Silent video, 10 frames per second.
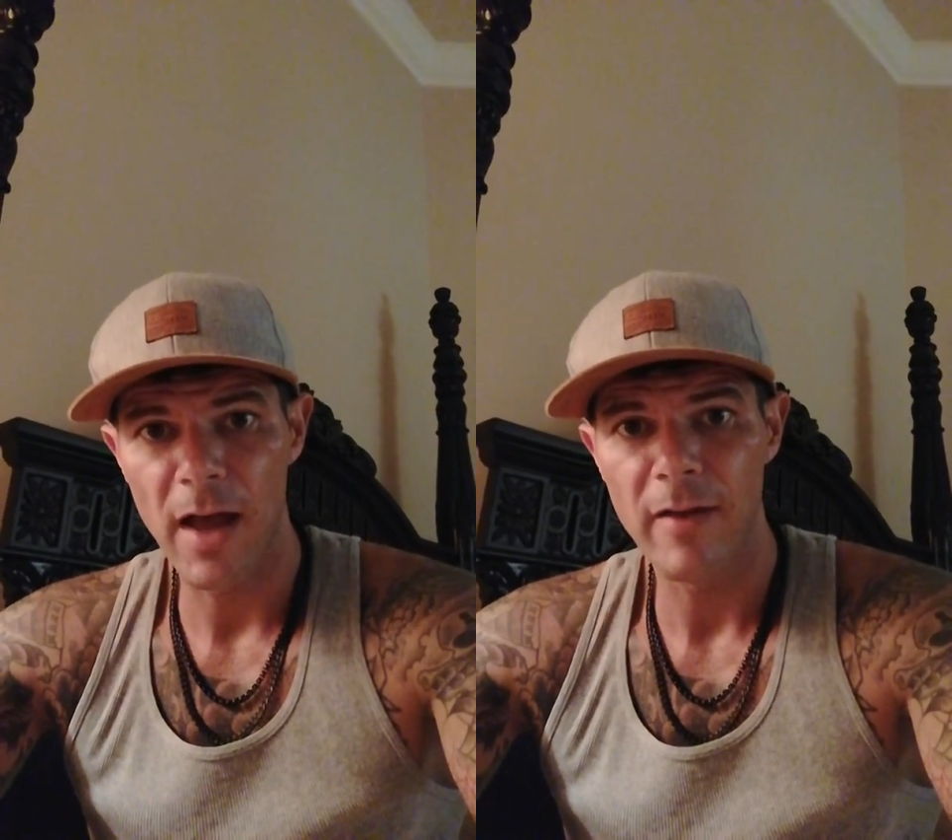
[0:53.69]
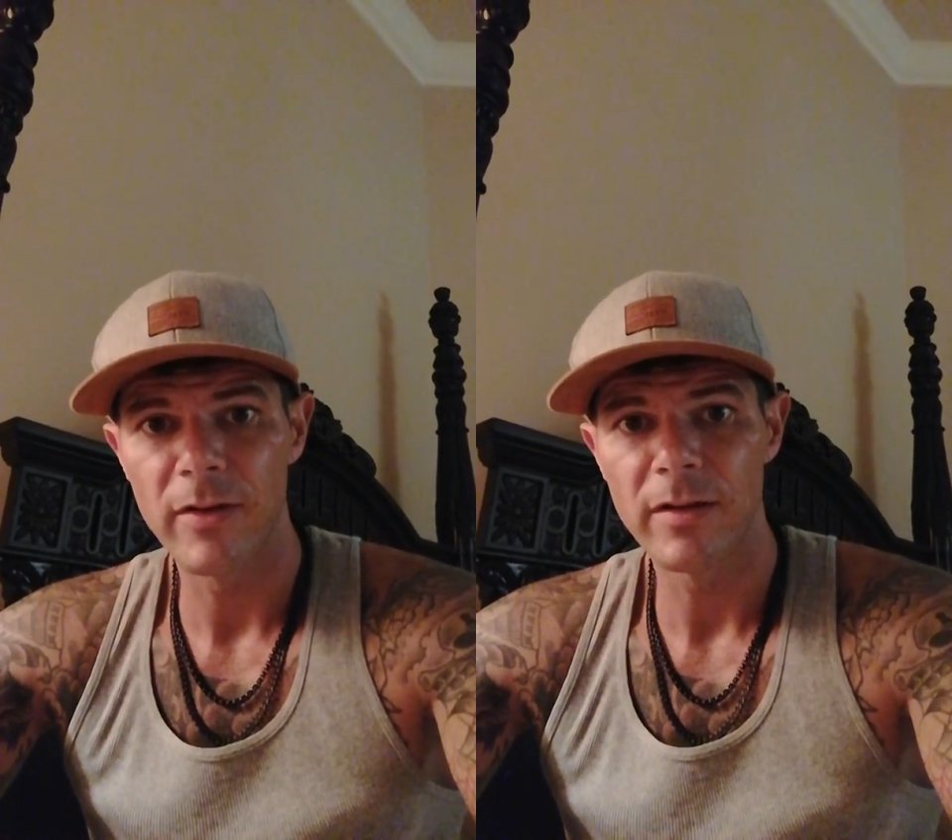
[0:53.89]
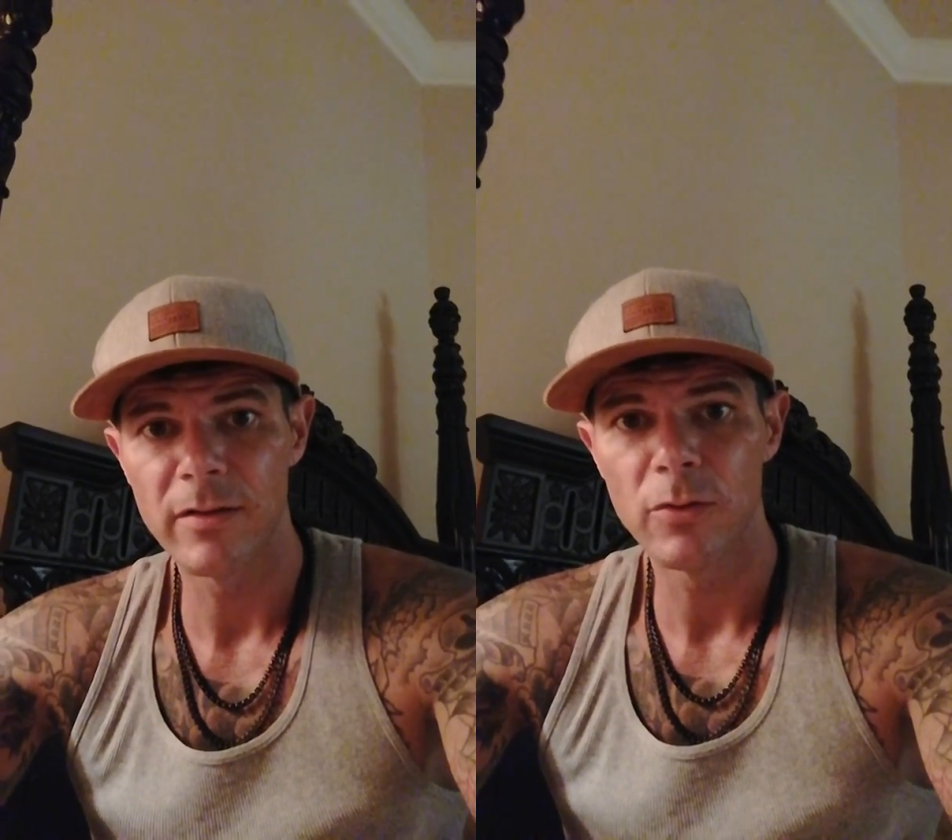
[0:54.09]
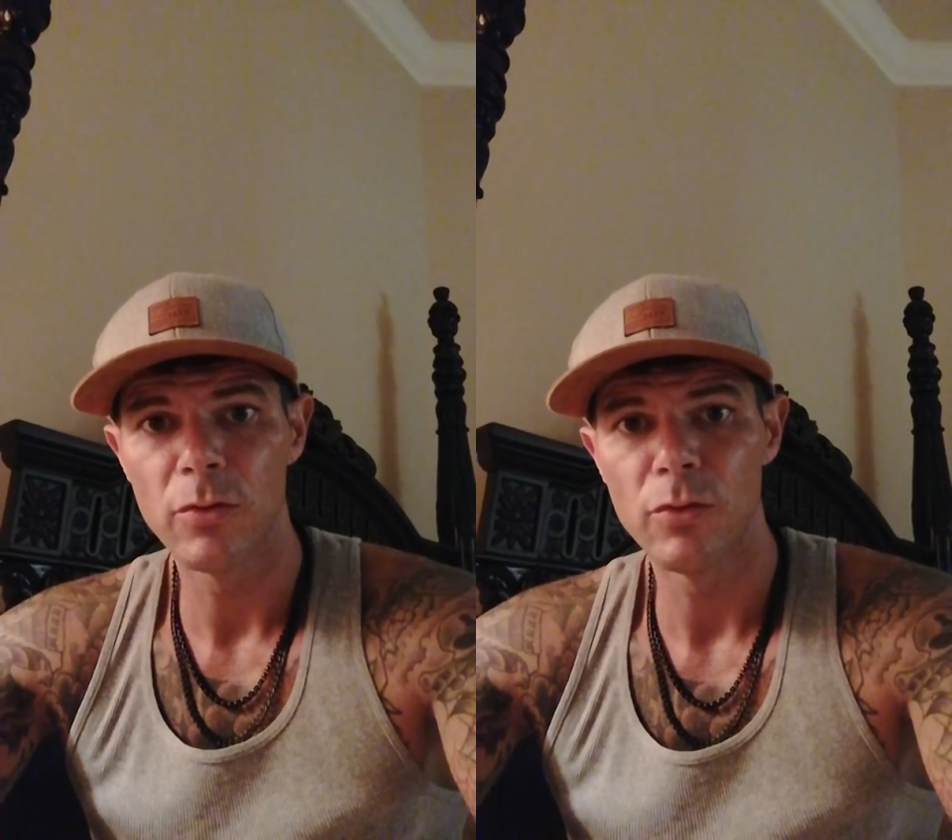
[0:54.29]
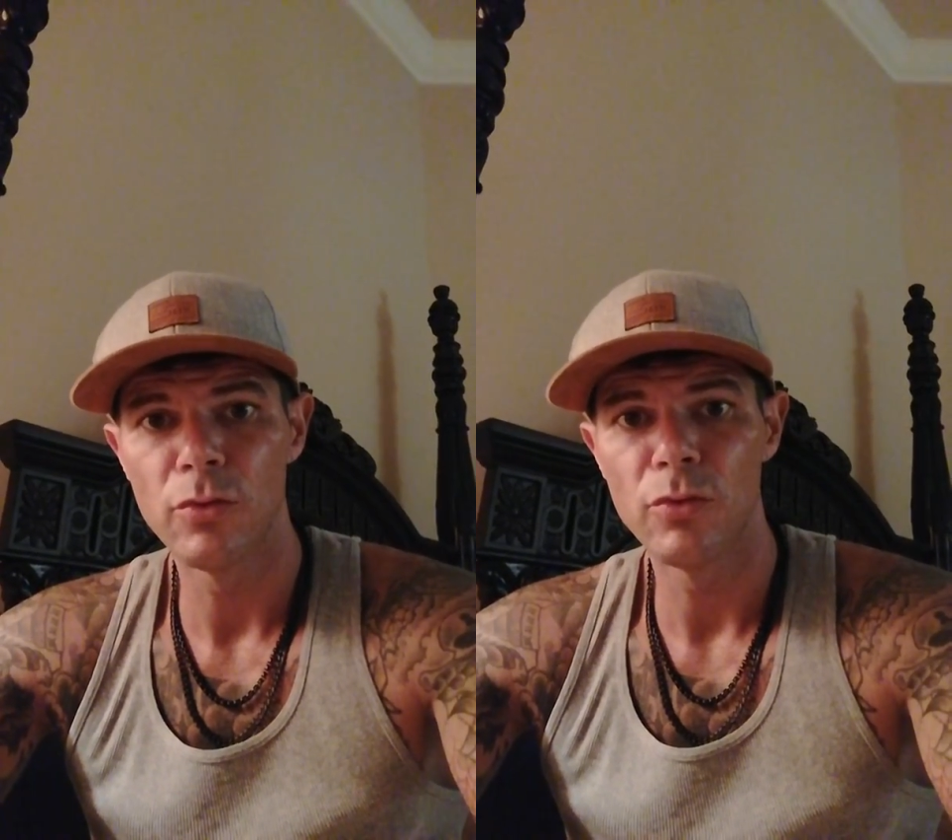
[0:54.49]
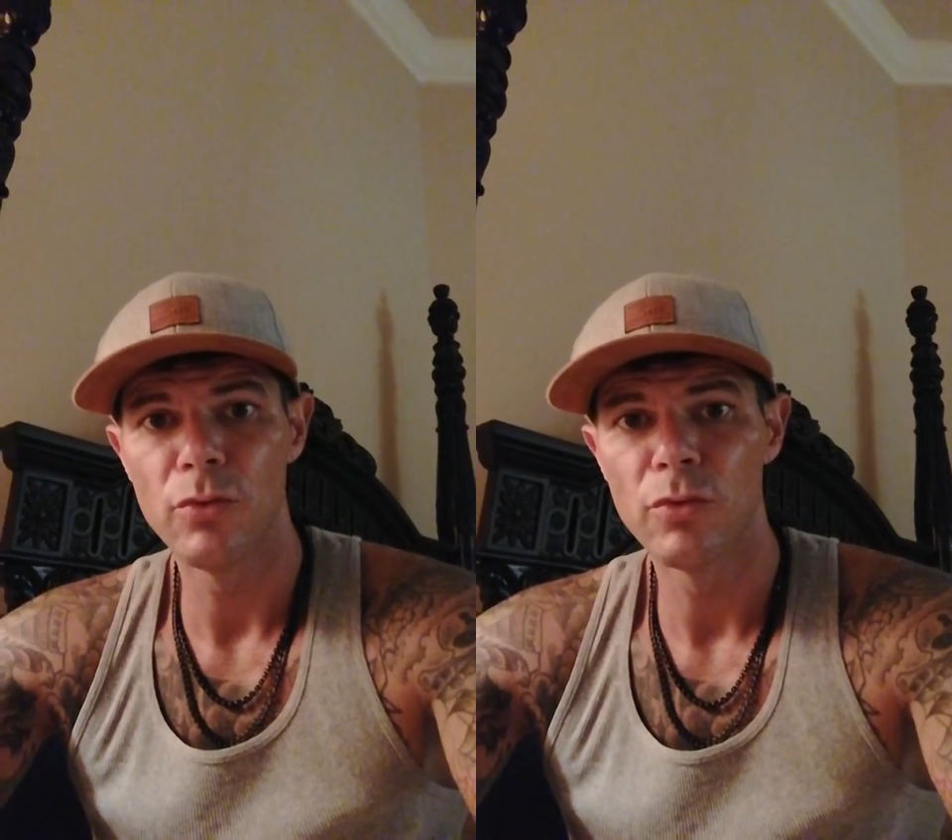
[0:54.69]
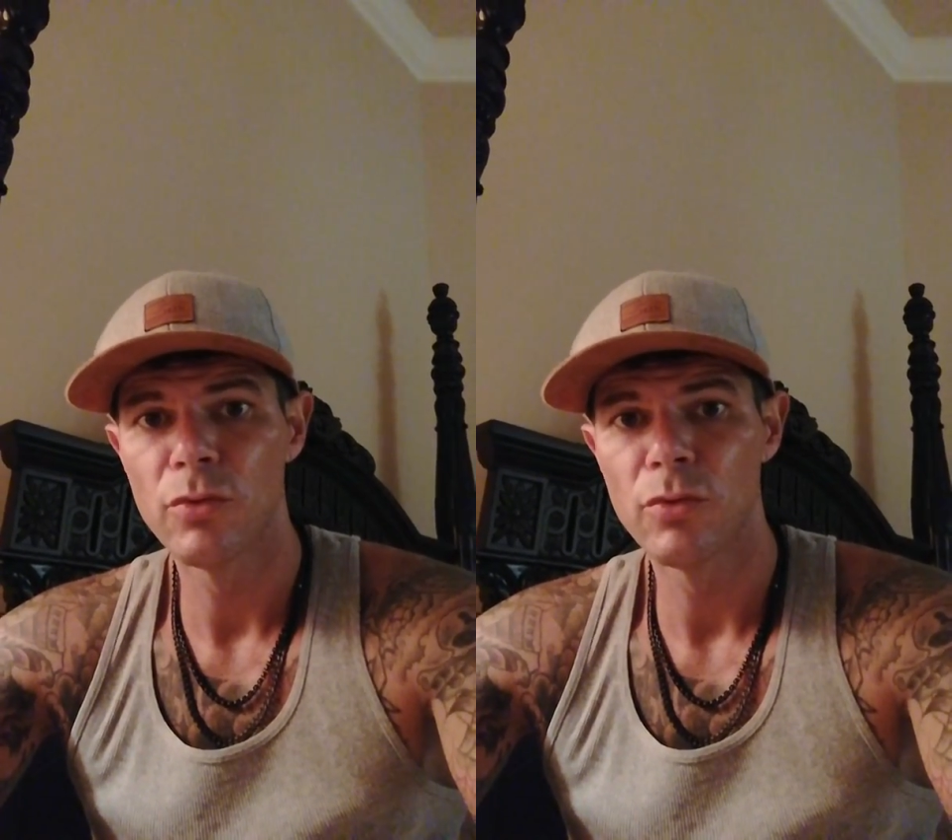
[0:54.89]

having to